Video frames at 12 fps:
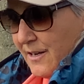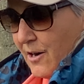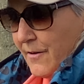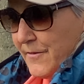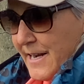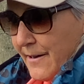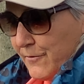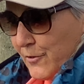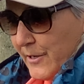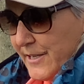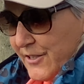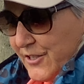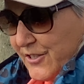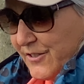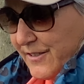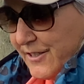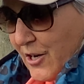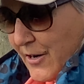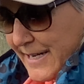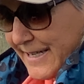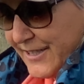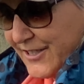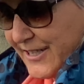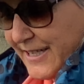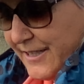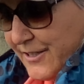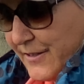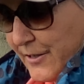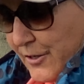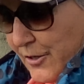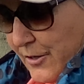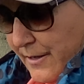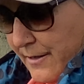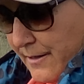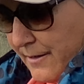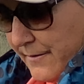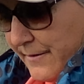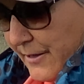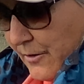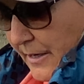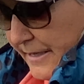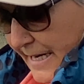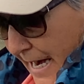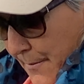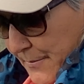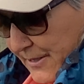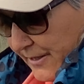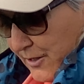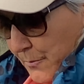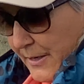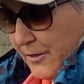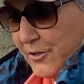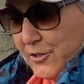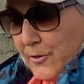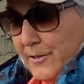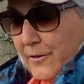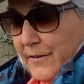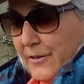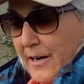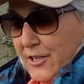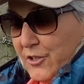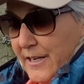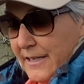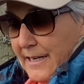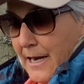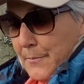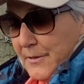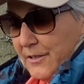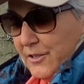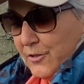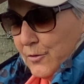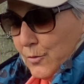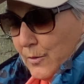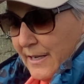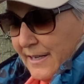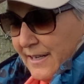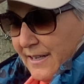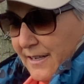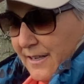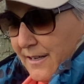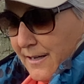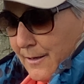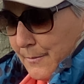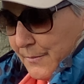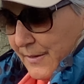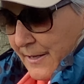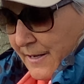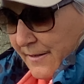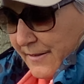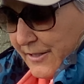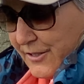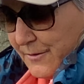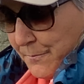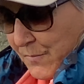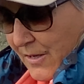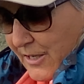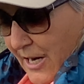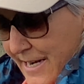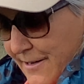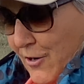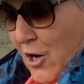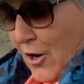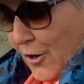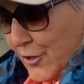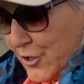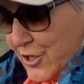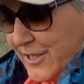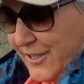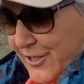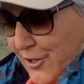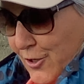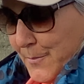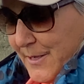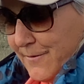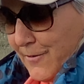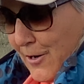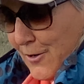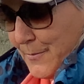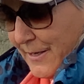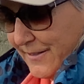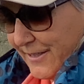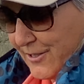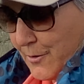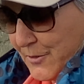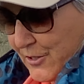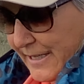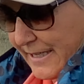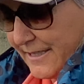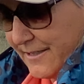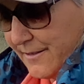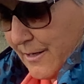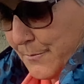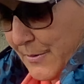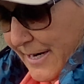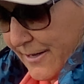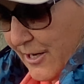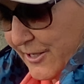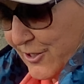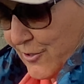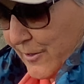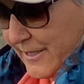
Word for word: often have very tiny seeds that are they're adapted to bare soil. They're actually adapted to um, this kind of harsh, disturbed environment that's almost like a, a, biological